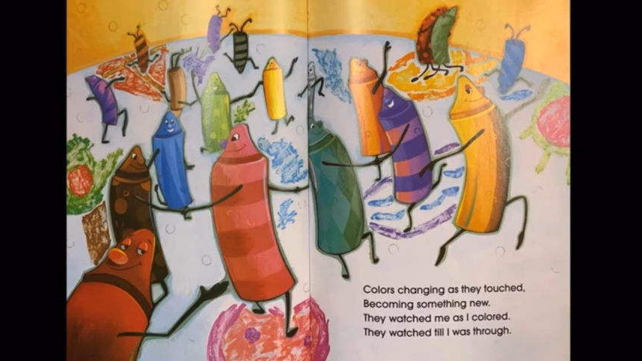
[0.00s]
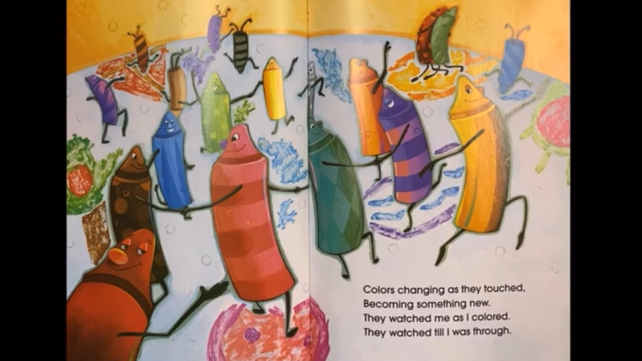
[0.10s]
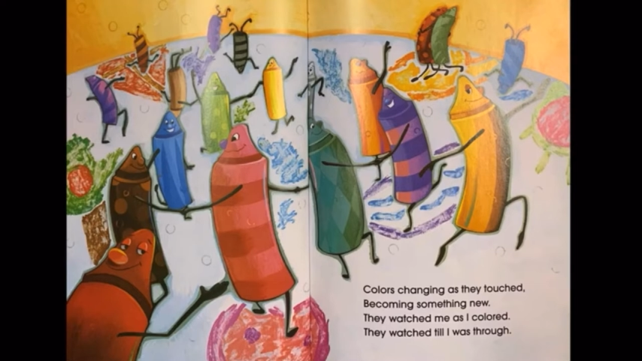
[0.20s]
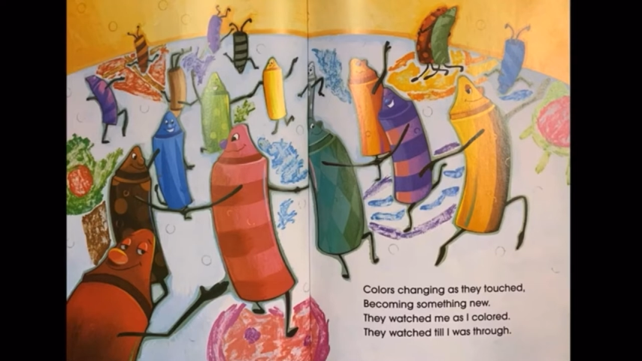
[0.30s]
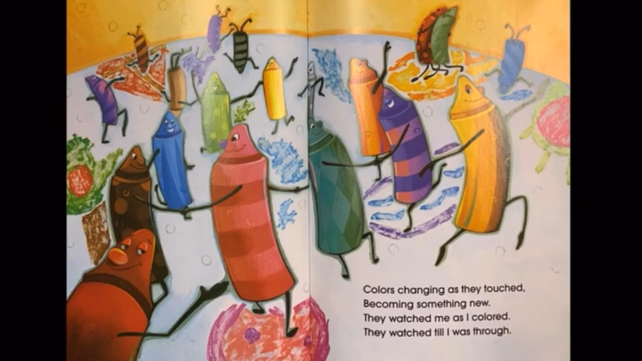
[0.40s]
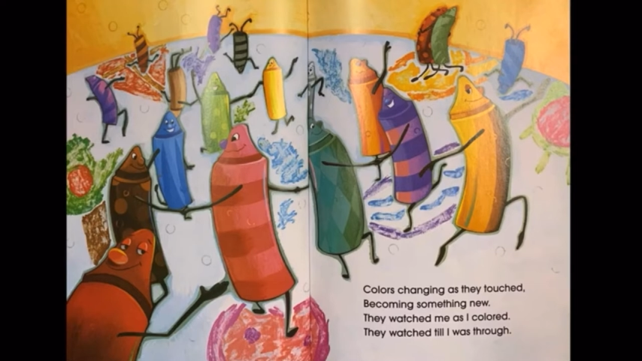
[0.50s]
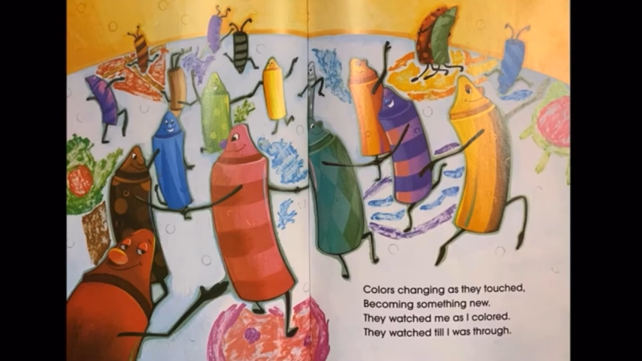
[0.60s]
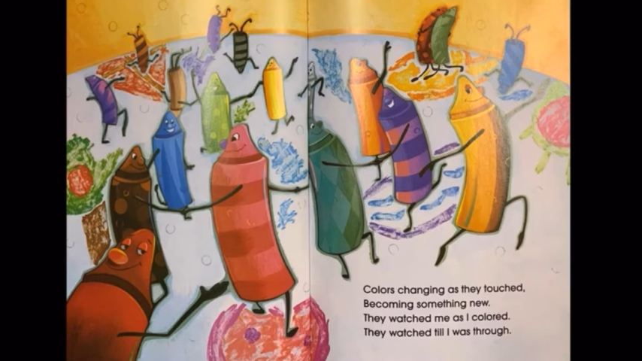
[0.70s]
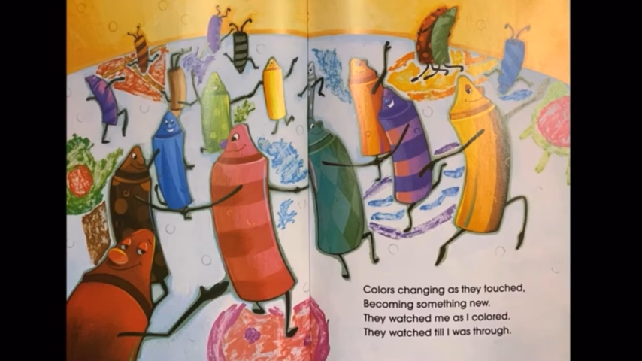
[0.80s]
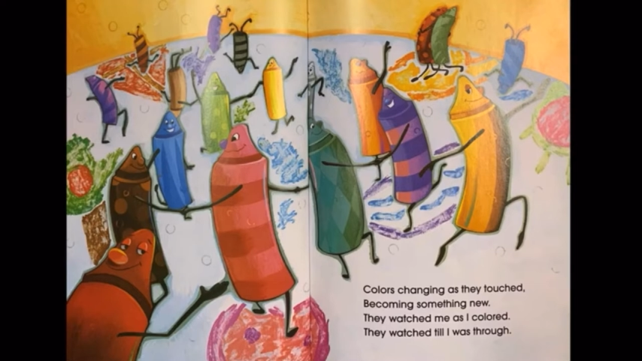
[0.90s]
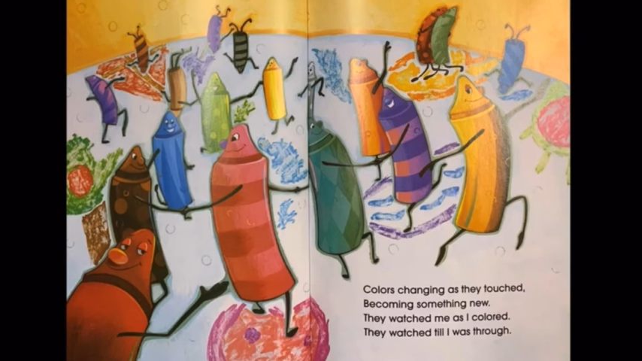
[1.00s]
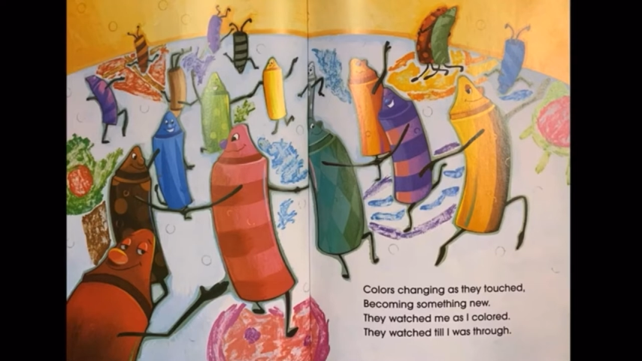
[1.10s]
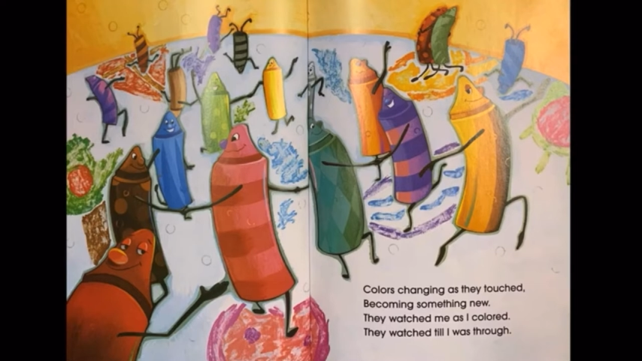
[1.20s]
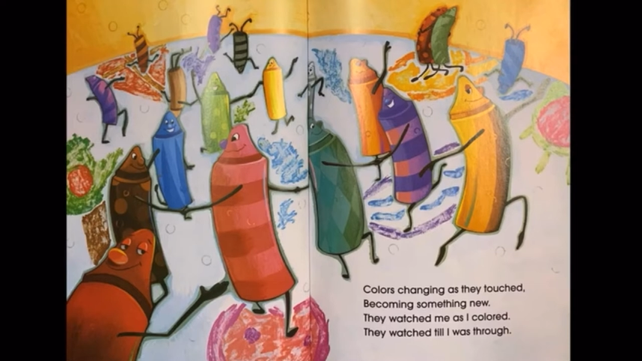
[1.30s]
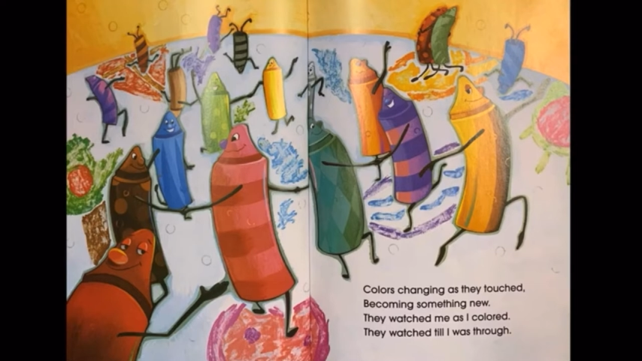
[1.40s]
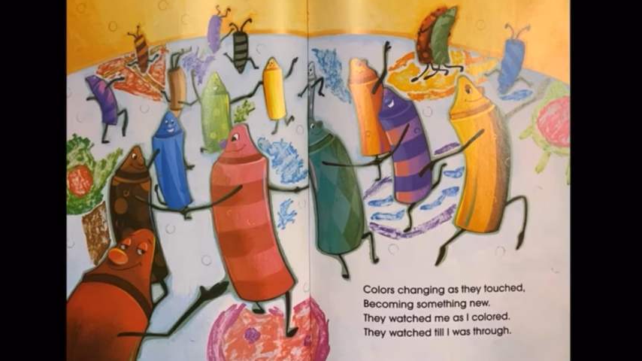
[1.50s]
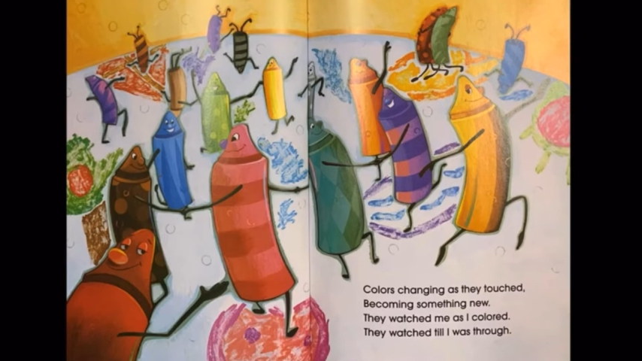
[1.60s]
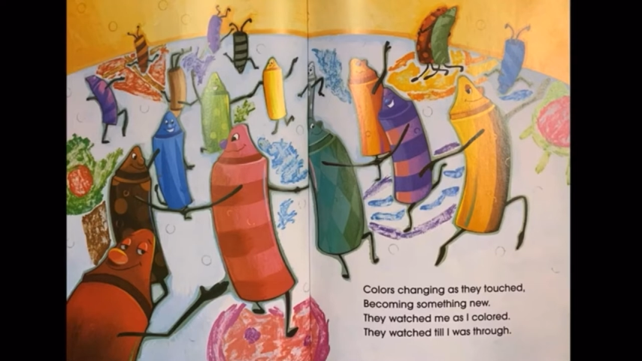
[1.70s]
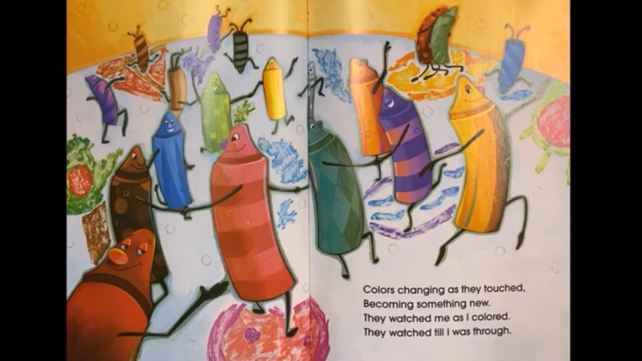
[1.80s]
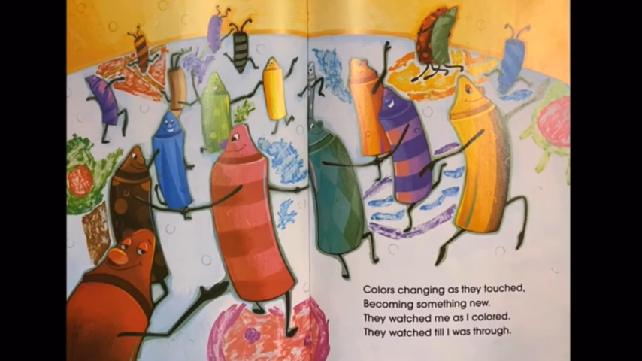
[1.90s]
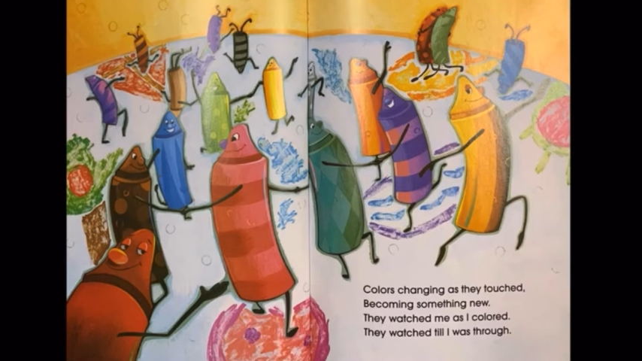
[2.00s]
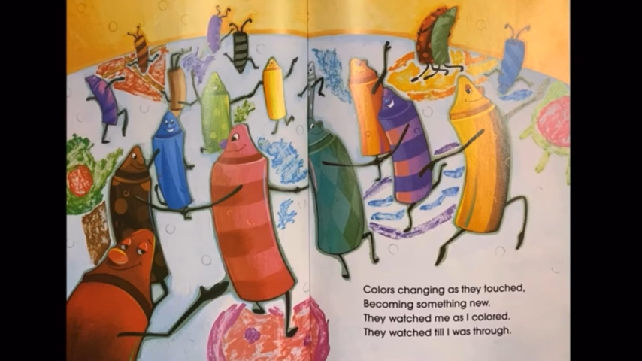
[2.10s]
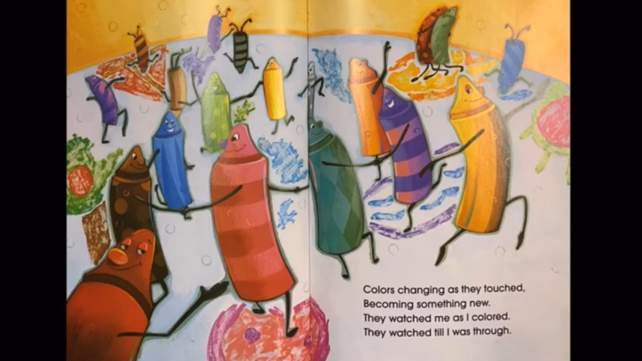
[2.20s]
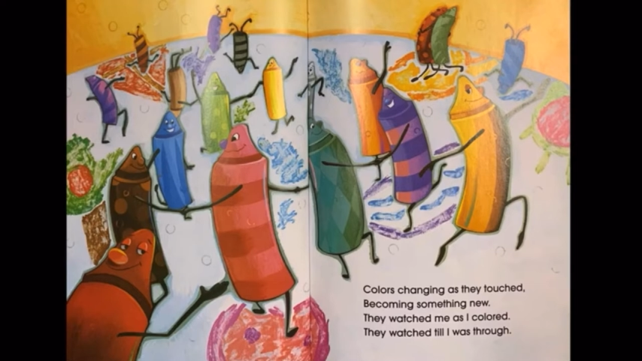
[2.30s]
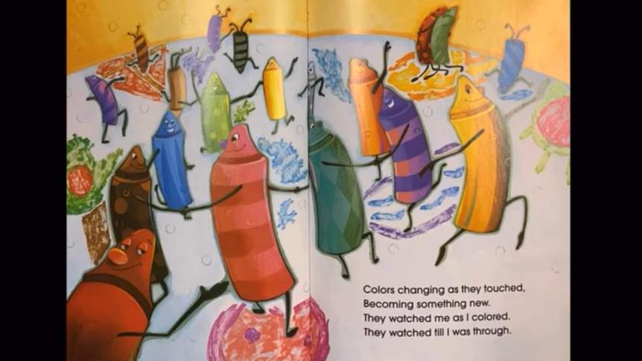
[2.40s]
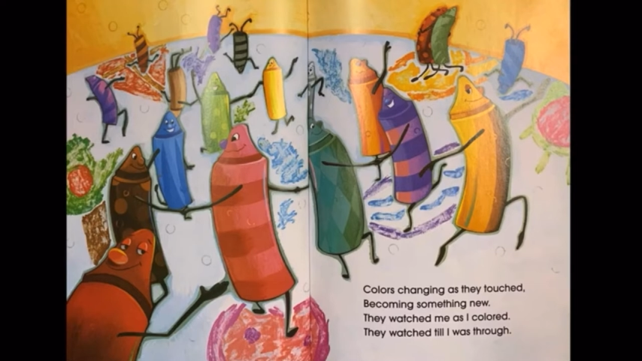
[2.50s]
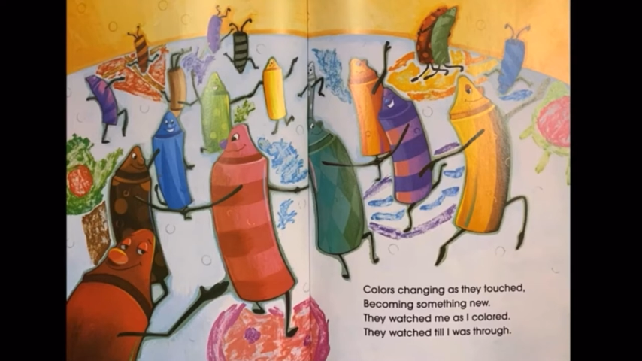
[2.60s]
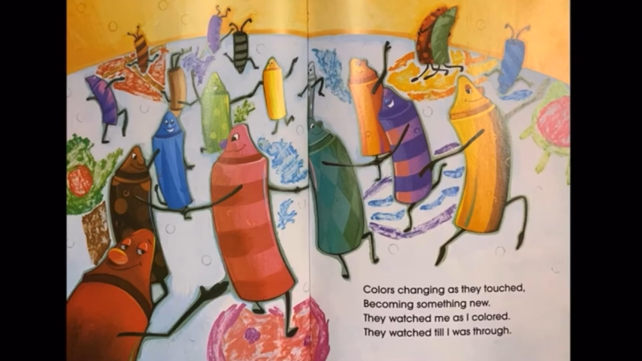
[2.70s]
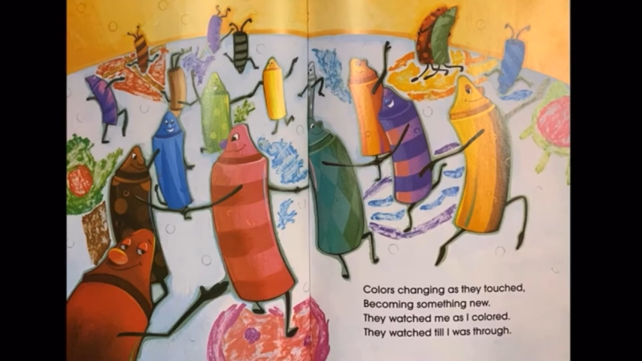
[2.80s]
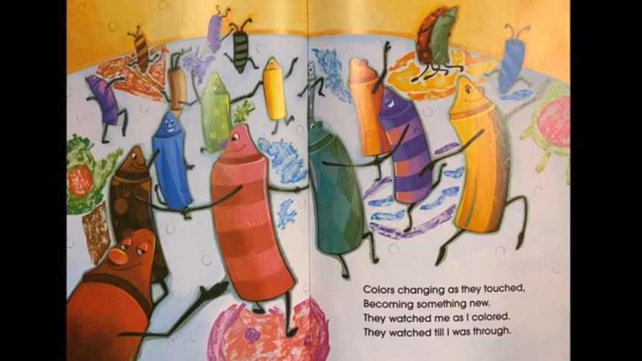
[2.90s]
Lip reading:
No face is visible, so there are no lips to read.